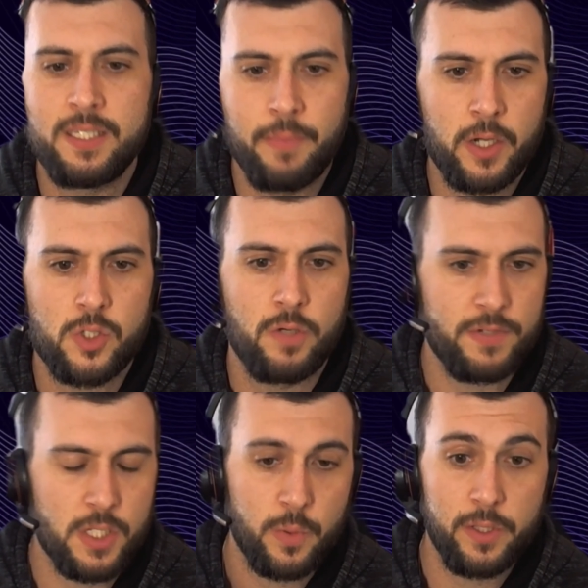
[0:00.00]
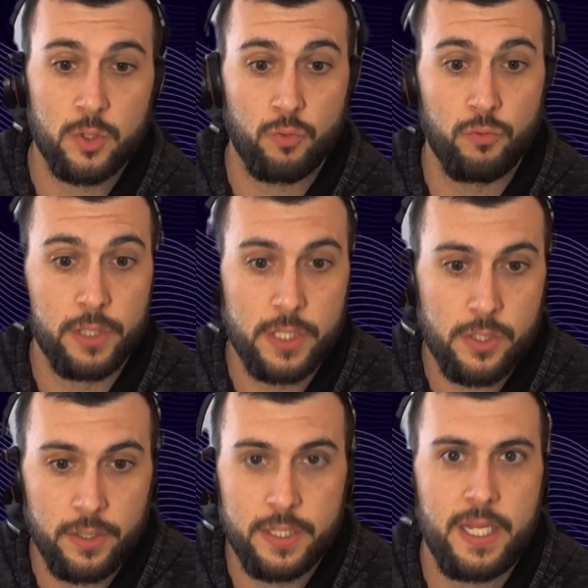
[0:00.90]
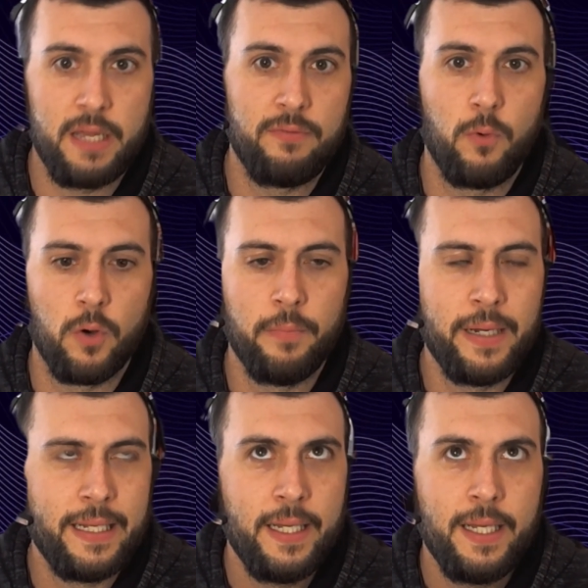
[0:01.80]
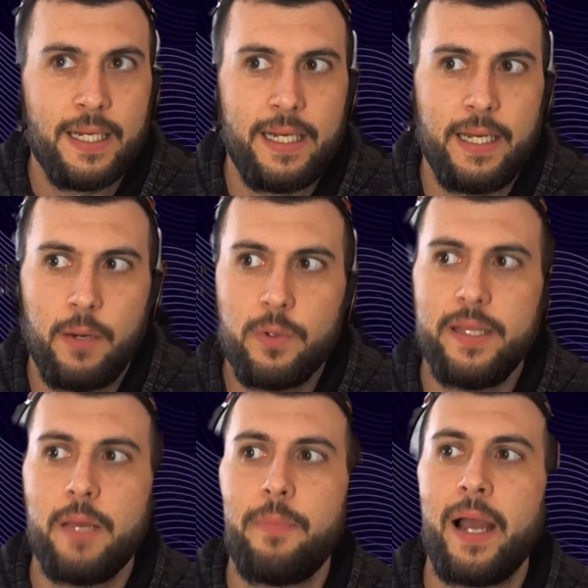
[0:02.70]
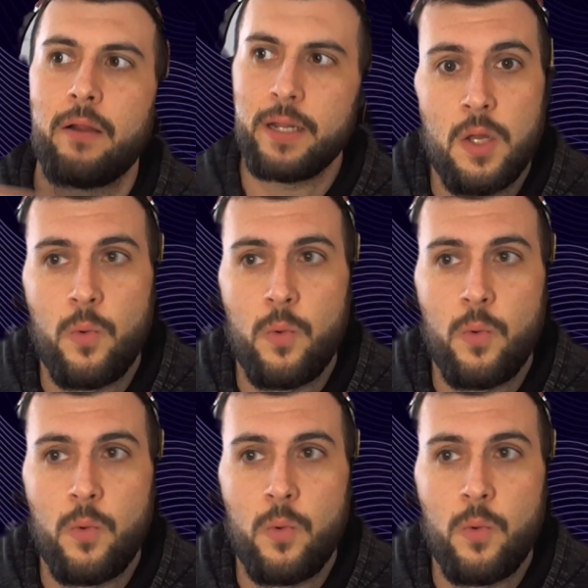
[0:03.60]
and microservices when those are really starting to take form. But I want to take back, right?